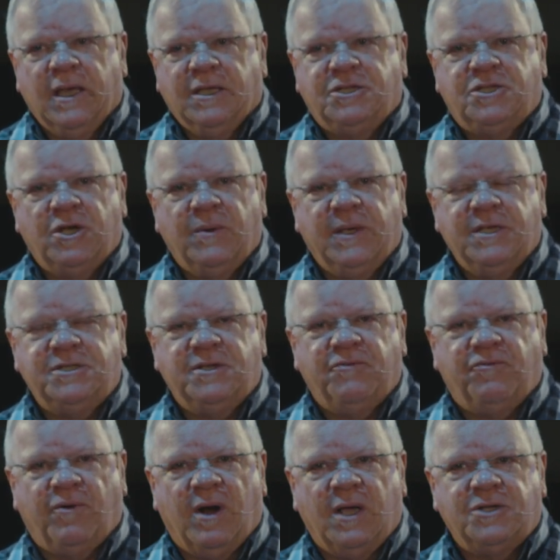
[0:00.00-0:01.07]
It's so easy
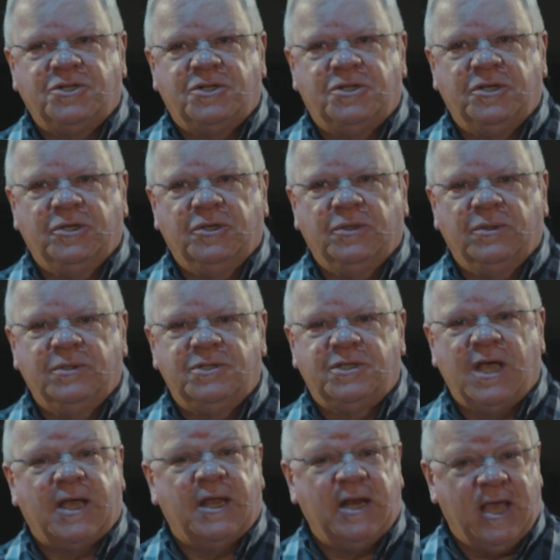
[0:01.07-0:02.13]
for us to
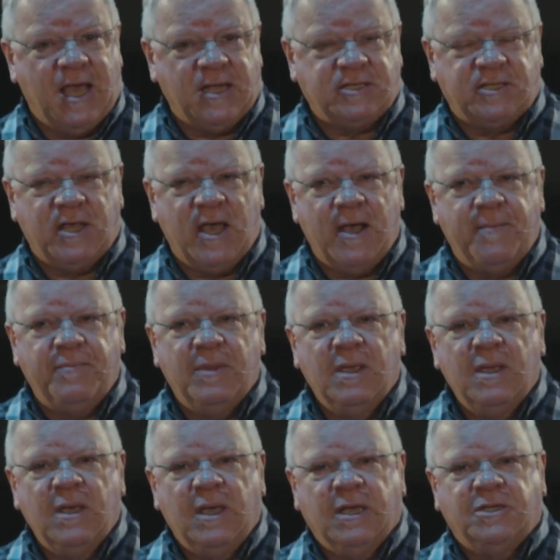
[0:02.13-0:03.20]
second guess them.
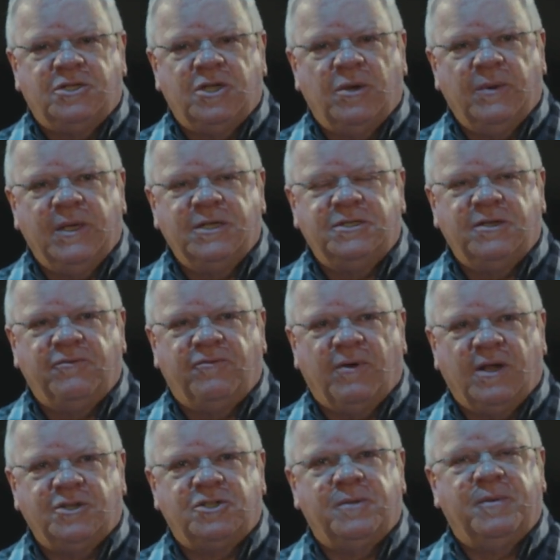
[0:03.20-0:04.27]
It's so easy
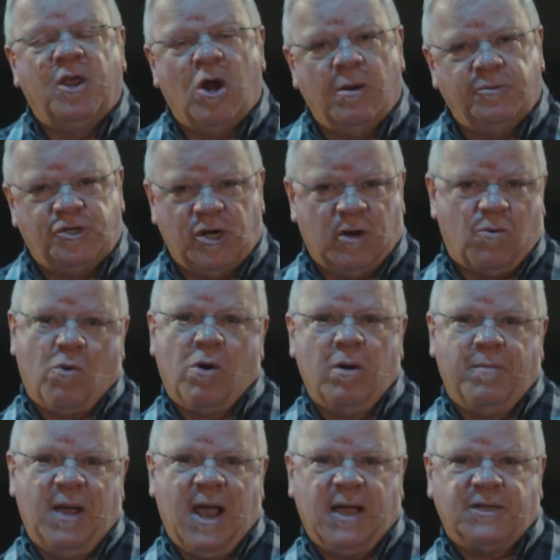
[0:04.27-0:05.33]
for us to be armchair
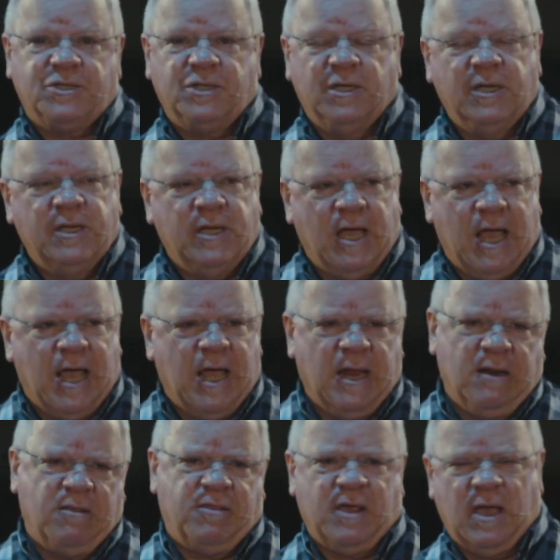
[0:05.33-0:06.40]
quarterbacks
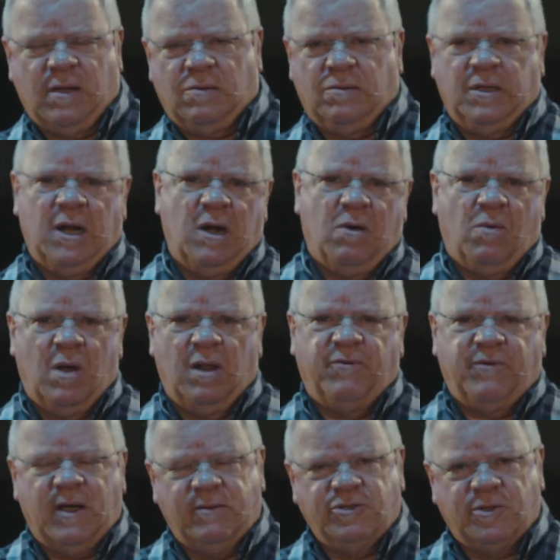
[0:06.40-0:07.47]
and think, you know, well,
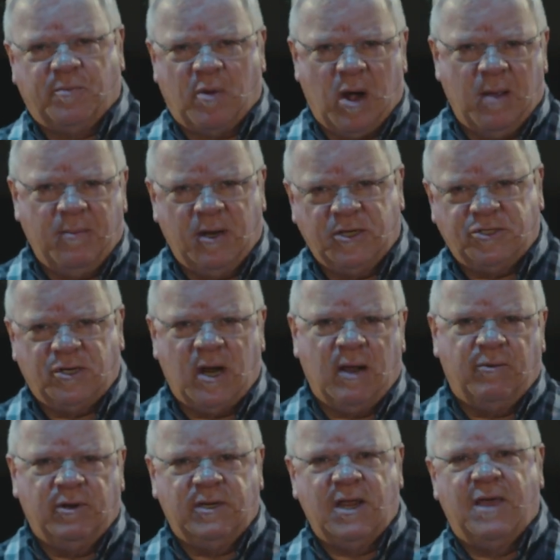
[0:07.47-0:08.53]
if I was the prime minister,
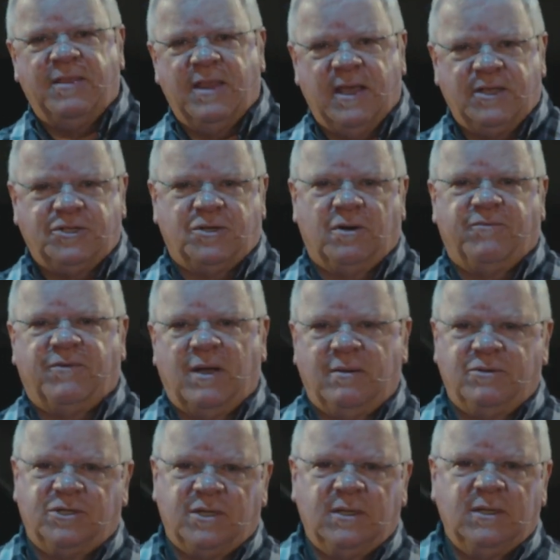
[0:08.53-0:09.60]
I would have done this, or if I
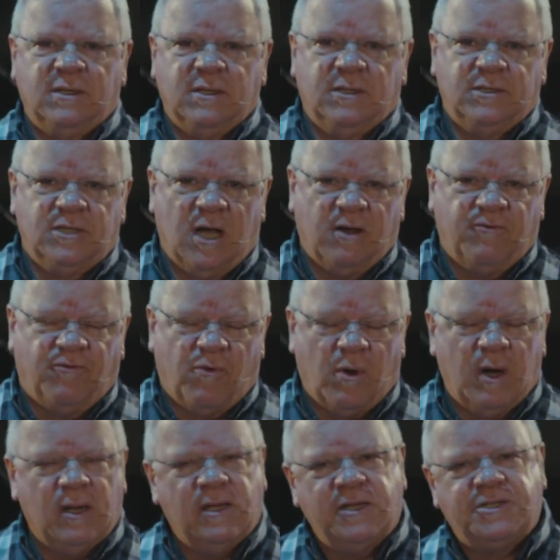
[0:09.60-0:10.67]
was Doug
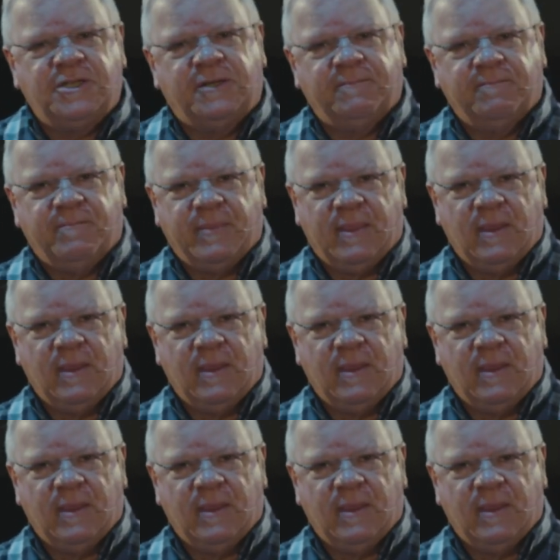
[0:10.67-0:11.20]
Ford. Listen,